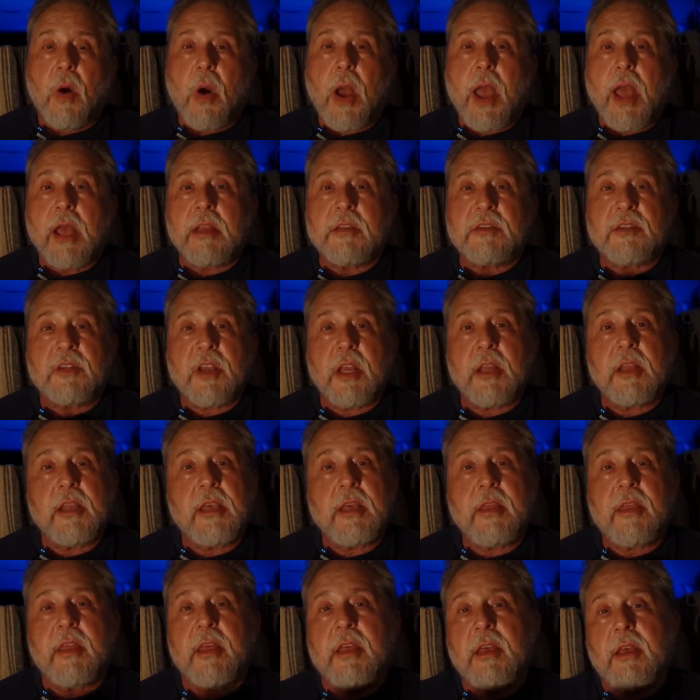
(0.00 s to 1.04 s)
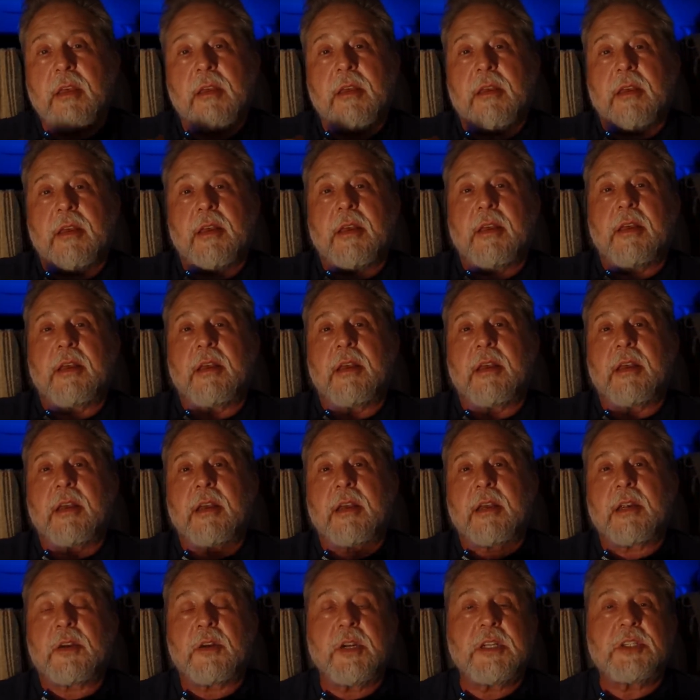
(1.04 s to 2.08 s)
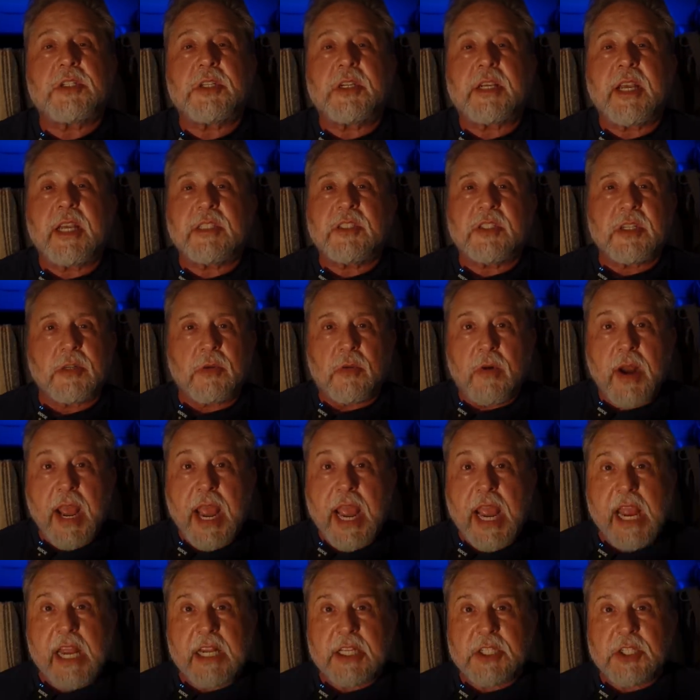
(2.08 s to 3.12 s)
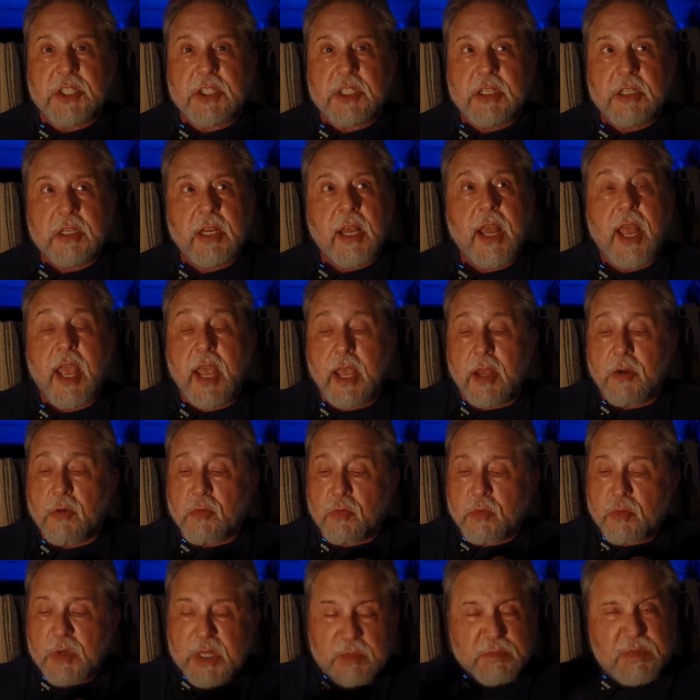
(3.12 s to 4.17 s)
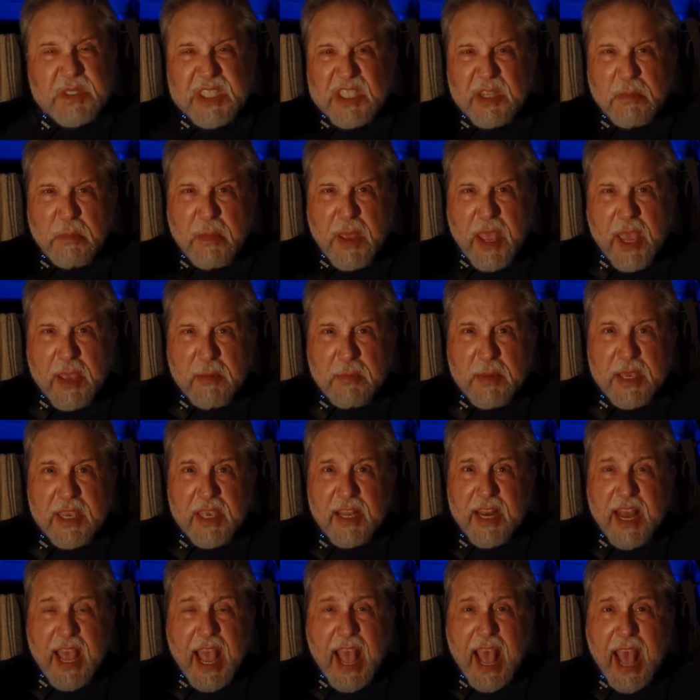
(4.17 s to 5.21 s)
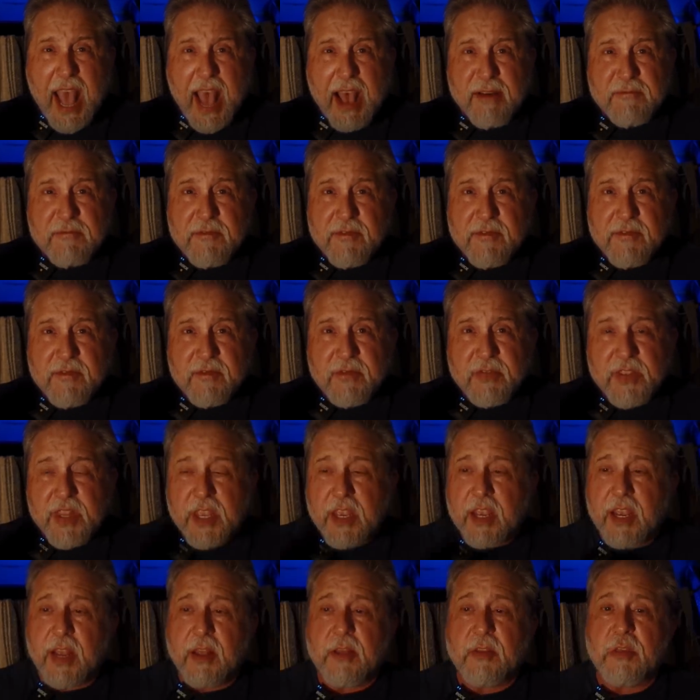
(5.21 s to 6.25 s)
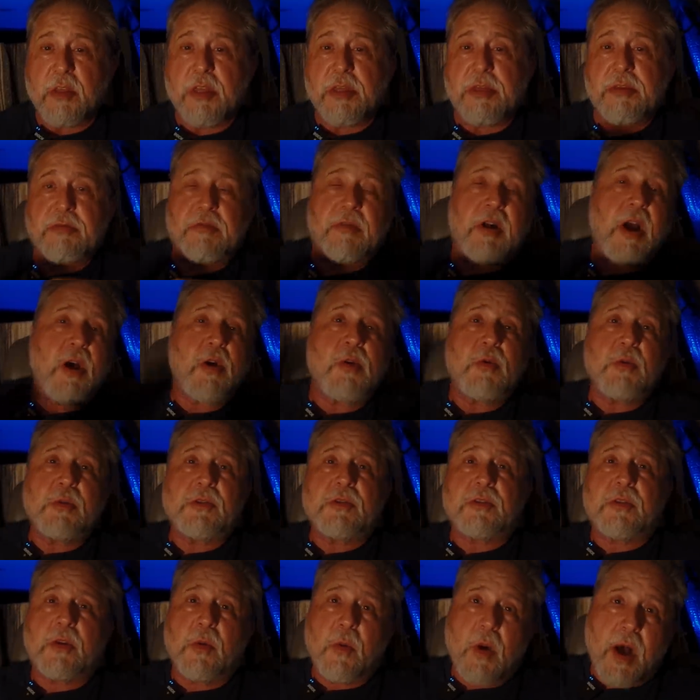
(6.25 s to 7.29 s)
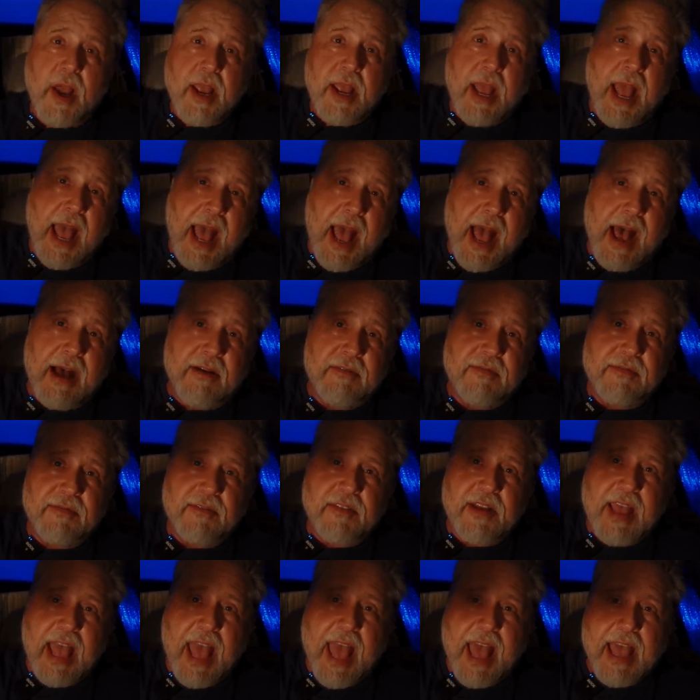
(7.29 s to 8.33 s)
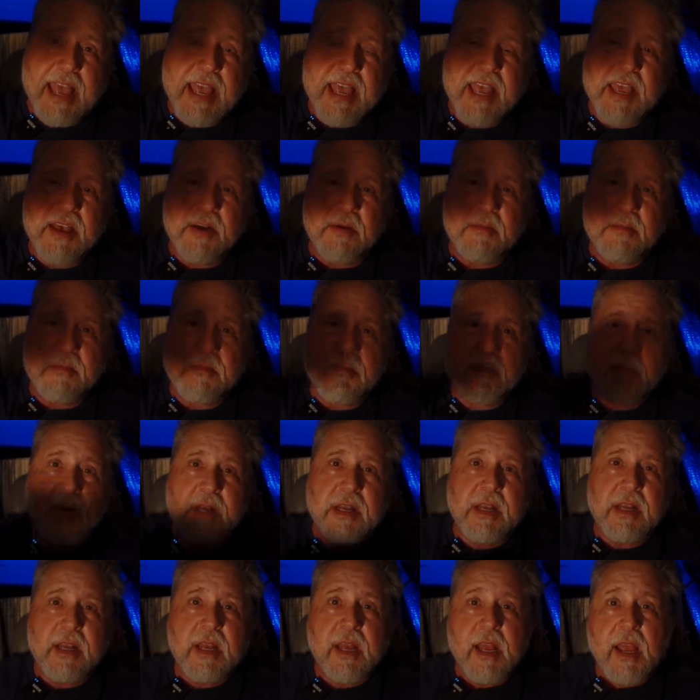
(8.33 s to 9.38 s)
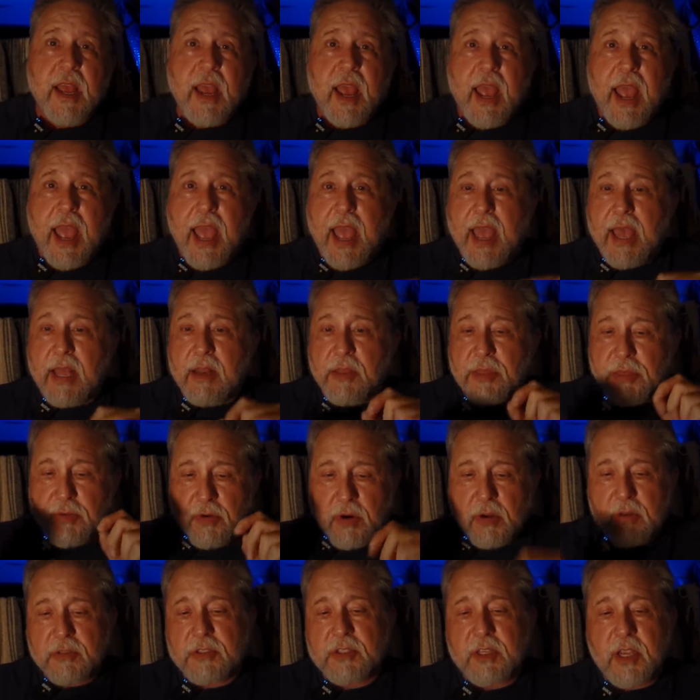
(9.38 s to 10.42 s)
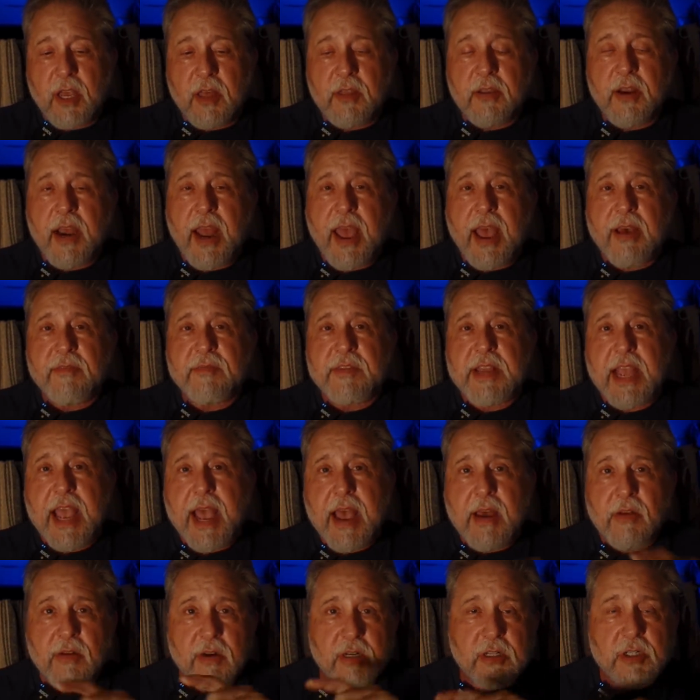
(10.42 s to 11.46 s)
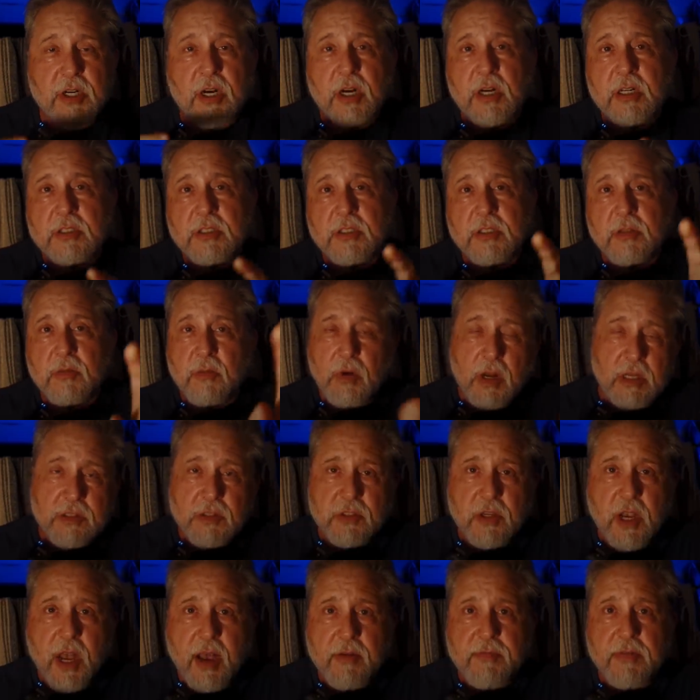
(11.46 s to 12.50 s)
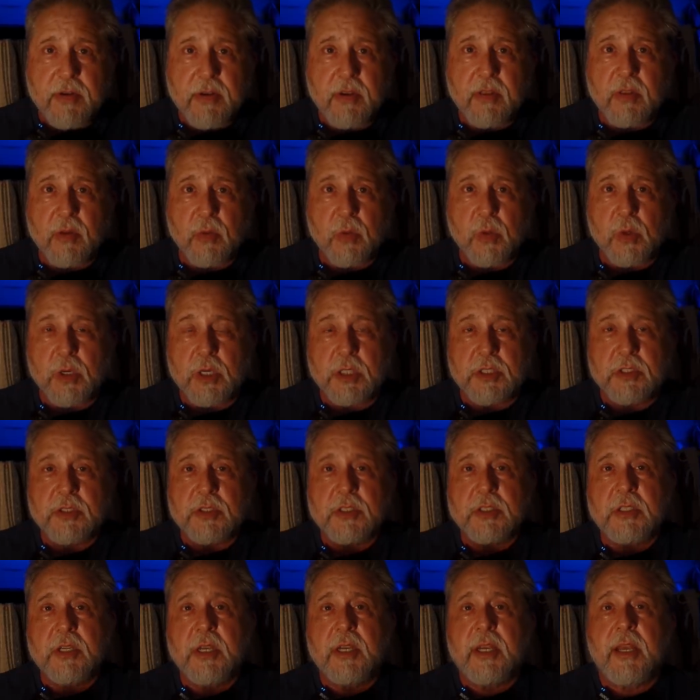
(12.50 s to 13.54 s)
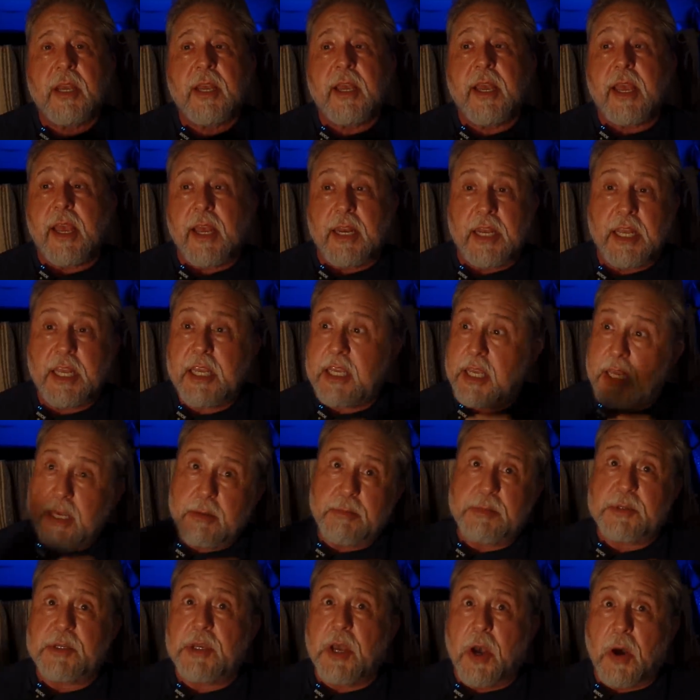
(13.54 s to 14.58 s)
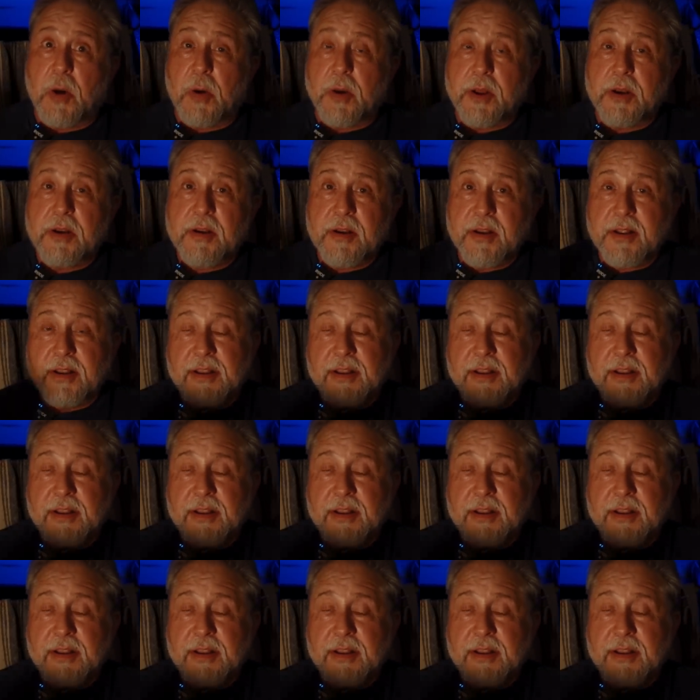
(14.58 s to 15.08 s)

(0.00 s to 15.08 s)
And suddenly the creature gets enraged and rips the baby in half and throws the white half at him and throws the other half down and turns and runs off into the woods. And he keeps going.